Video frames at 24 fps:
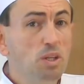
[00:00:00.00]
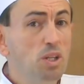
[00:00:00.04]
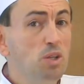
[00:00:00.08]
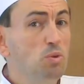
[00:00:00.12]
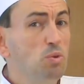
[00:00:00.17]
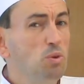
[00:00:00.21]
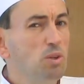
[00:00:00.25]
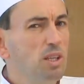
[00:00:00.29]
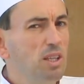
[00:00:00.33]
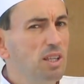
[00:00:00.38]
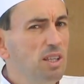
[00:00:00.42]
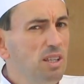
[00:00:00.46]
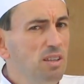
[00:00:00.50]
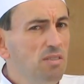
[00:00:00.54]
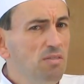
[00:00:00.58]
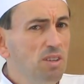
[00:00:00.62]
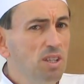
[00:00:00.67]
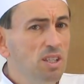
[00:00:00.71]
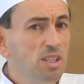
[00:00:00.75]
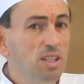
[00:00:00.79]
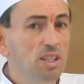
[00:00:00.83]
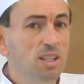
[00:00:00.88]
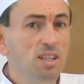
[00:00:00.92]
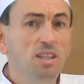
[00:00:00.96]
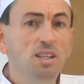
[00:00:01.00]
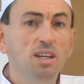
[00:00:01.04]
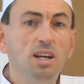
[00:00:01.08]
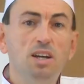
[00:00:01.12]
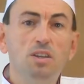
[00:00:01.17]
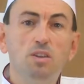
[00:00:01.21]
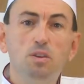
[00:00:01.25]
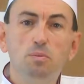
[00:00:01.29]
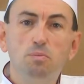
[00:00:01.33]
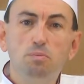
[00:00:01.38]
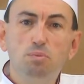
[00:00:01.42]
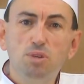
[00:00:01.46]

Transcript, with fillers: will cook evenly and the